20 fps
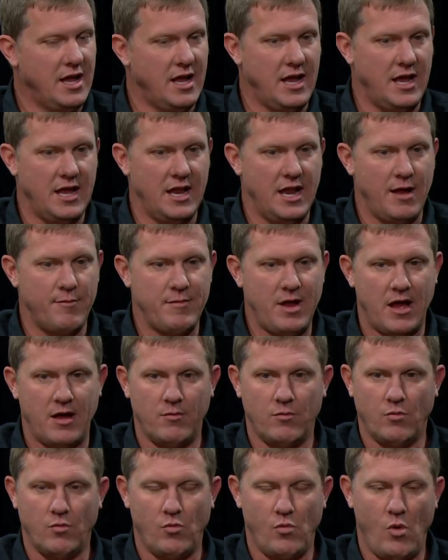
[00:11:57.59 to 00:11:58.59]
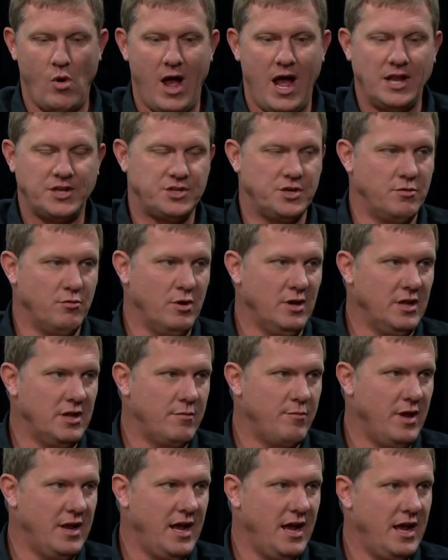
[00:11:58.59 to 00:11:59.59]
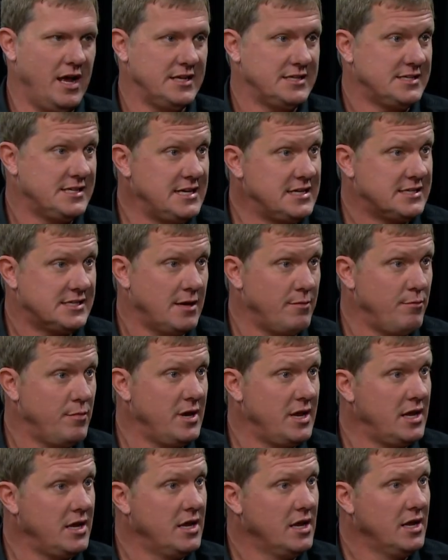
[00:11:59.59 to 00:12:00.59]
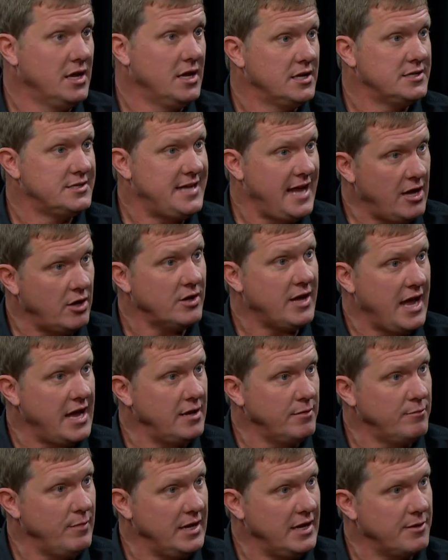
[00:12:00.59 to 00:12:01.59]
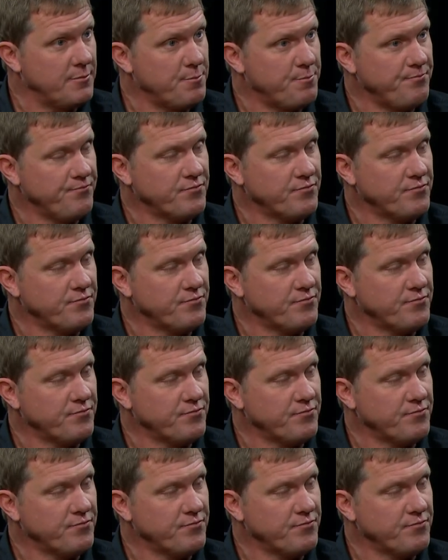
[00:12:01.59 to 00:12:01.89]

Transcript: and I'm not watching really, but I, I see somebody tailgating me,